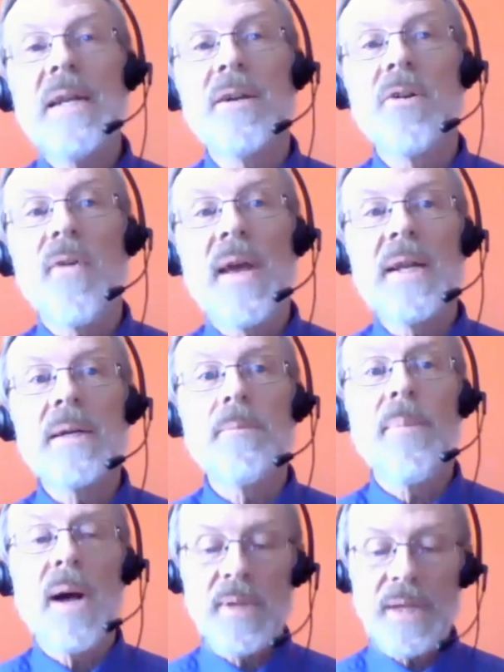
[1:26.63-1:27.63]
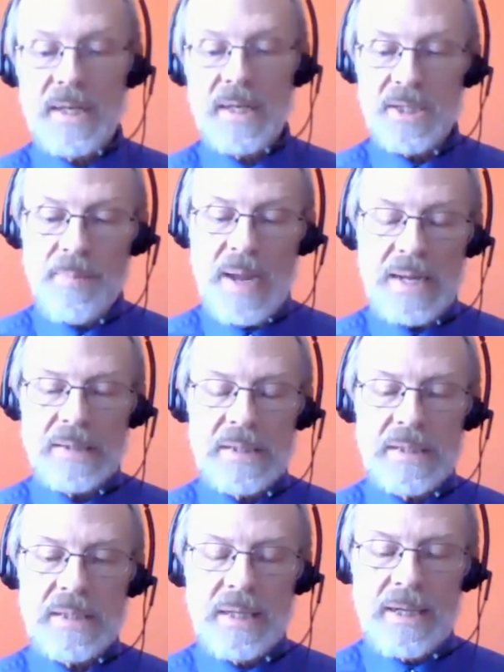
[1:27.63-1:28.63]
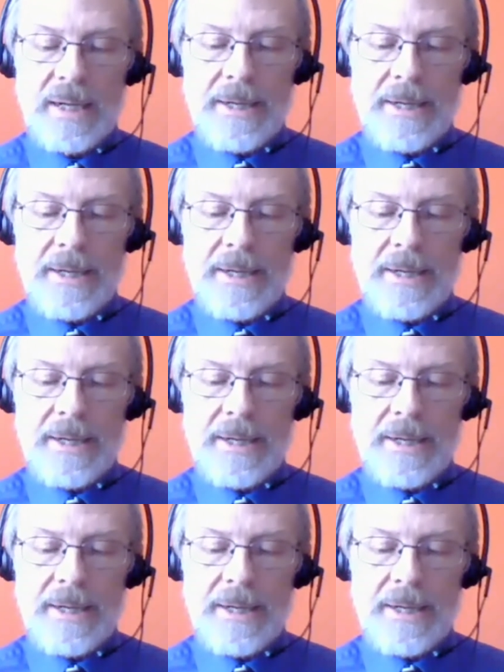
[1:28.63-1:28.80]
at great public expense.